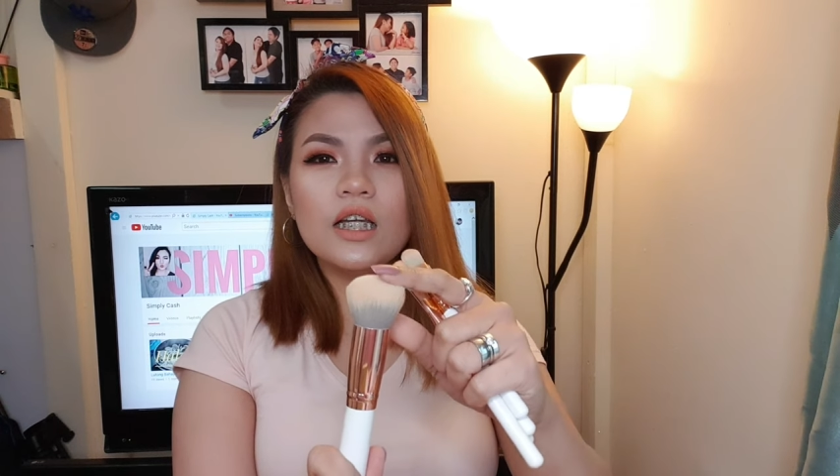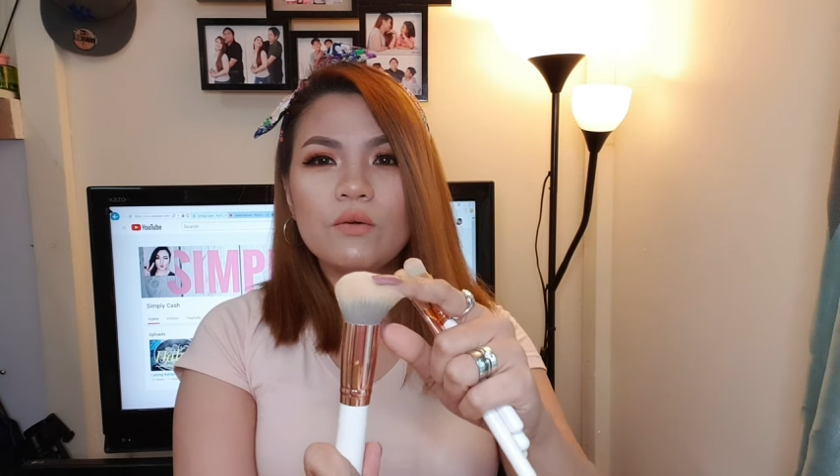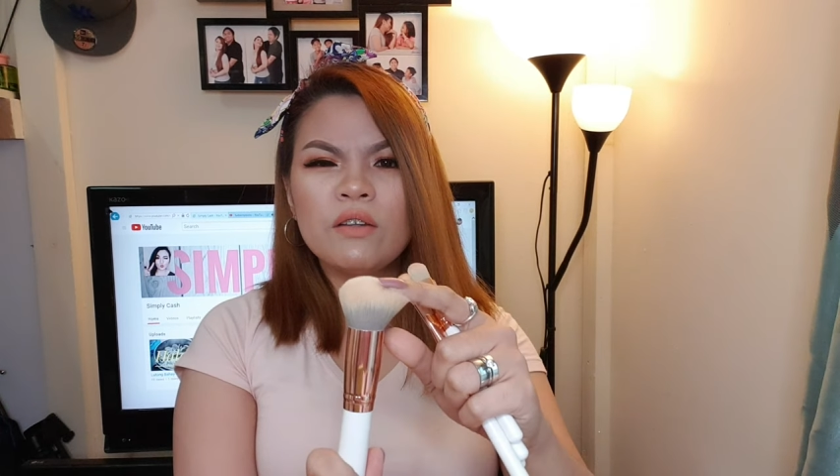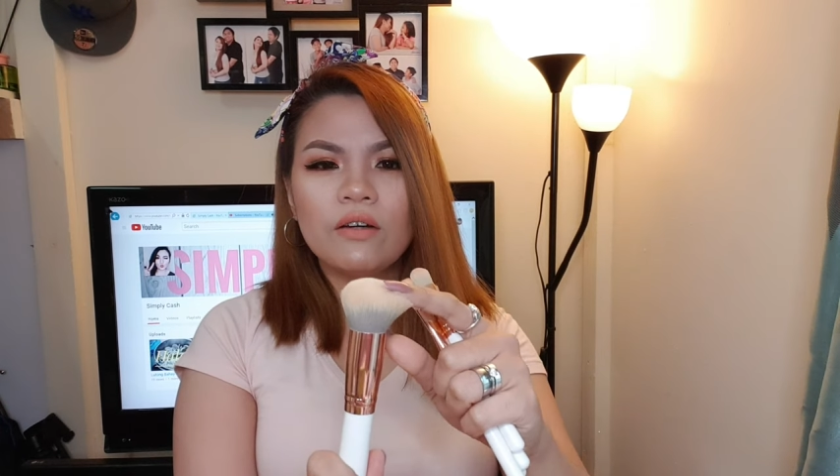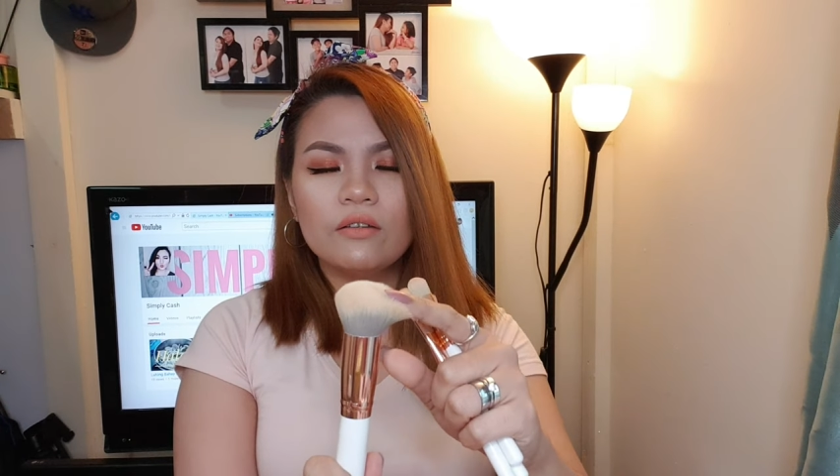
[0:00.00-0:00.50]

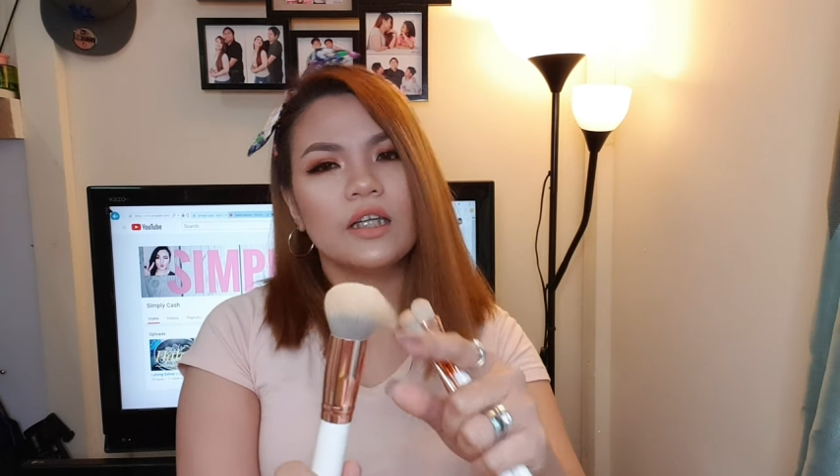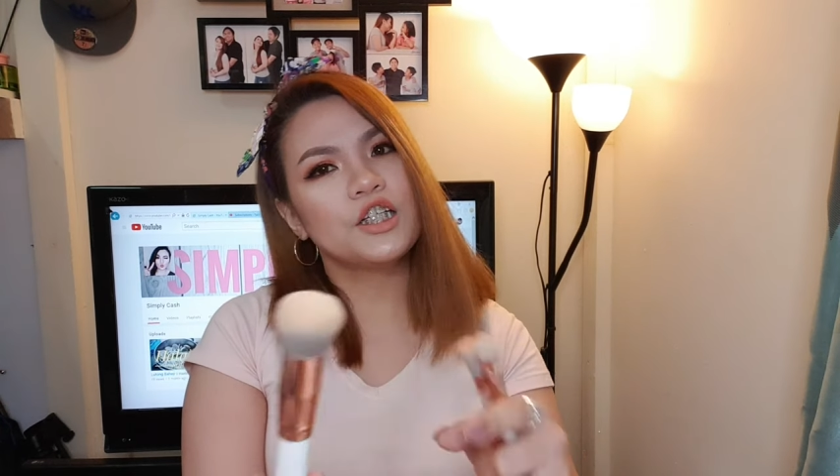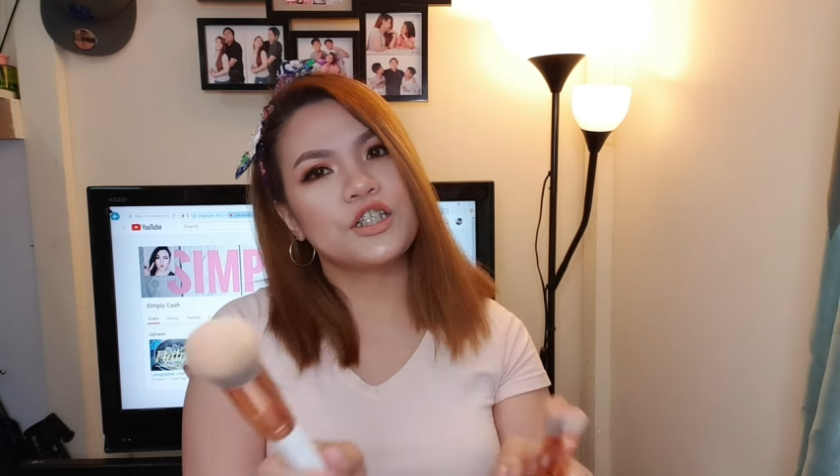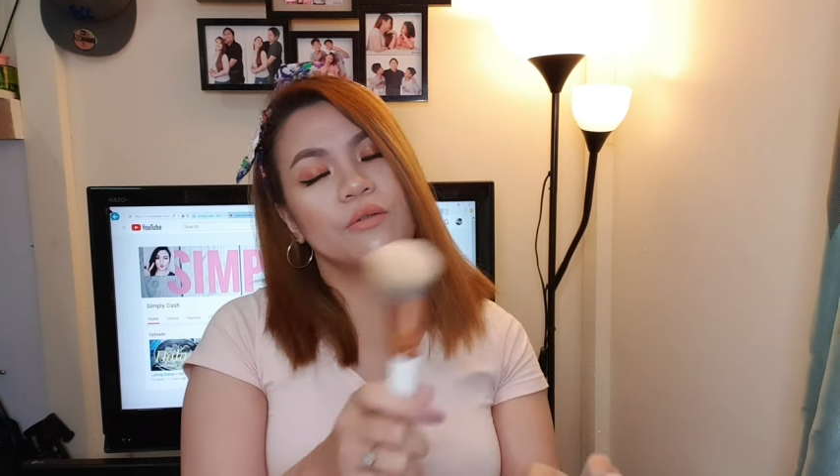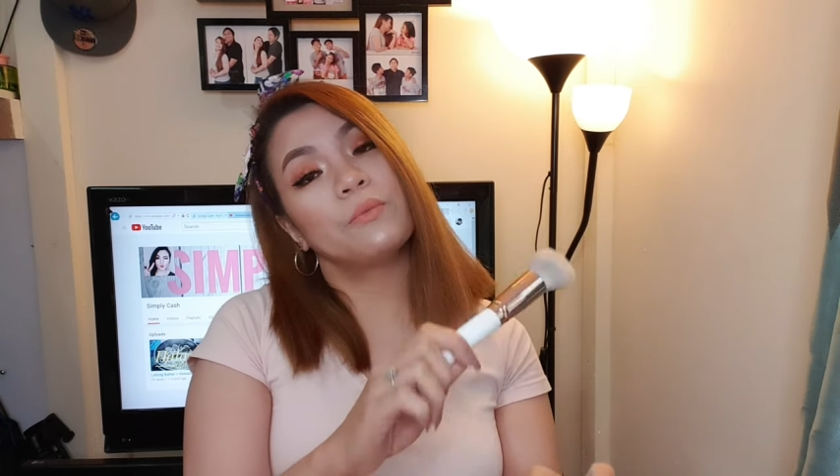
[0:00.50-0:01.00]
liquid
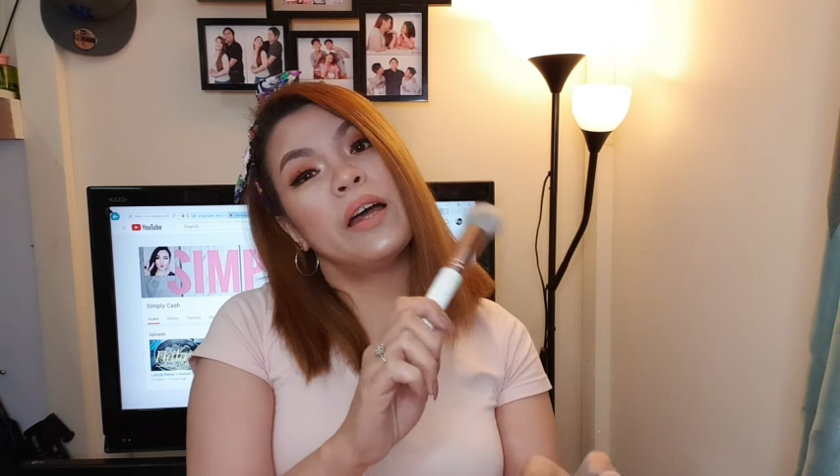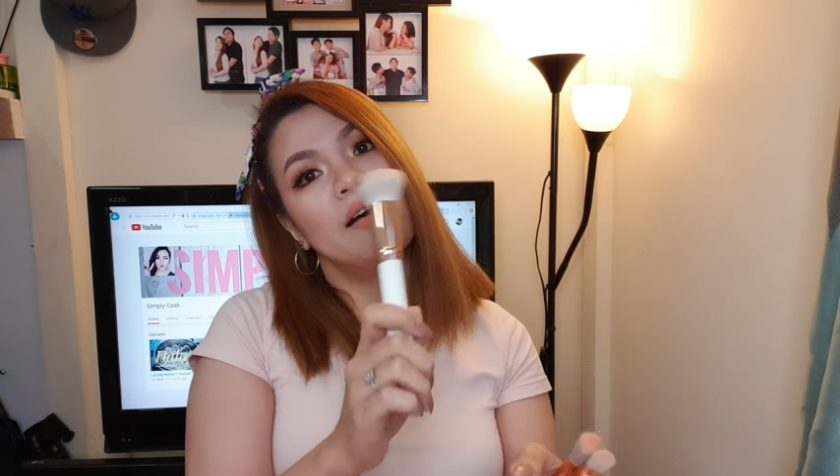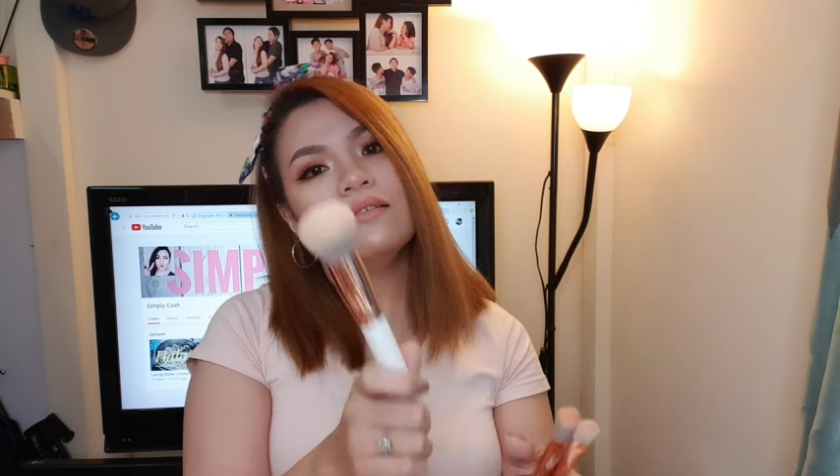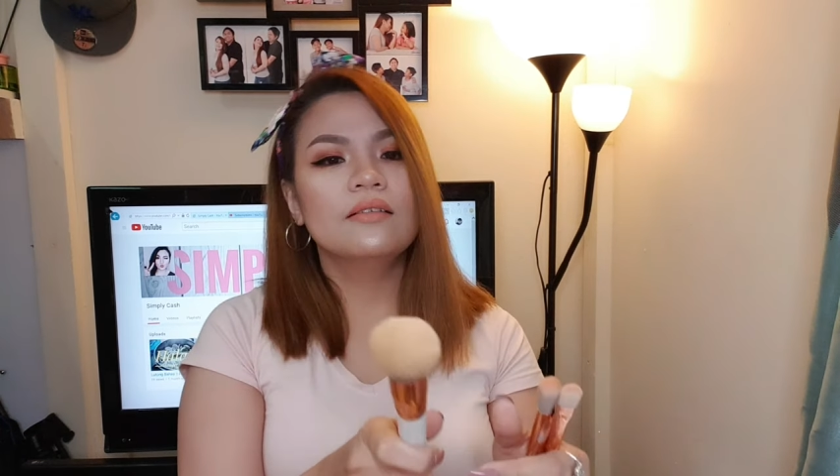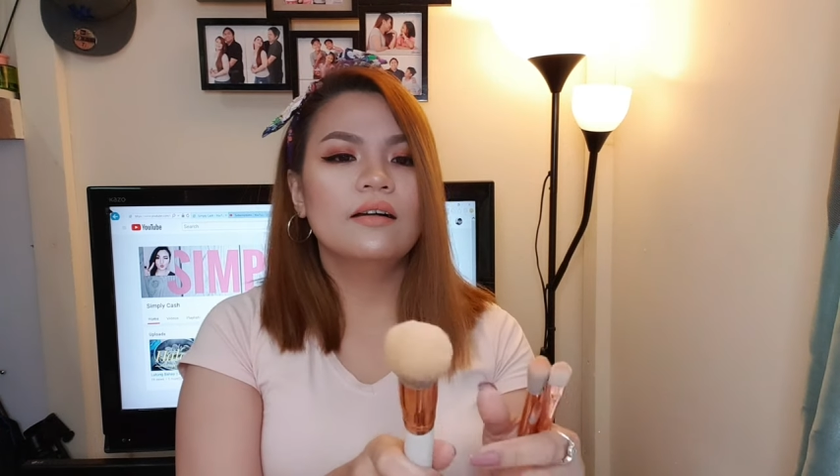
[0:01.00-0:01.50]
foundation,
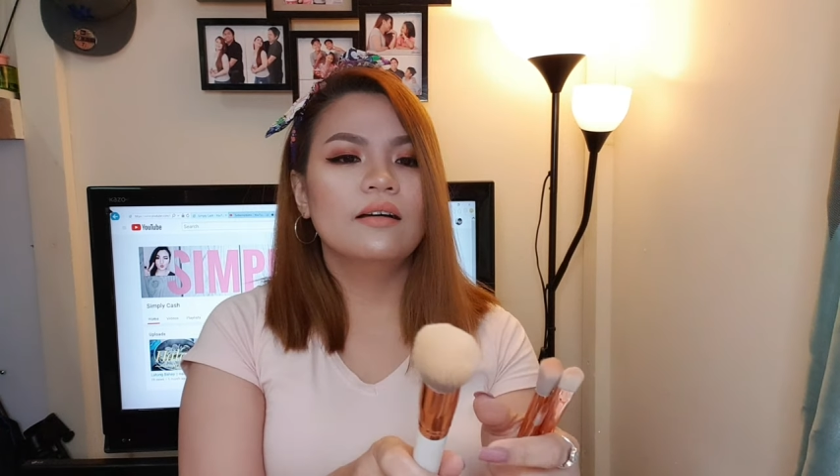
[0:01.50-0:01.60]
well,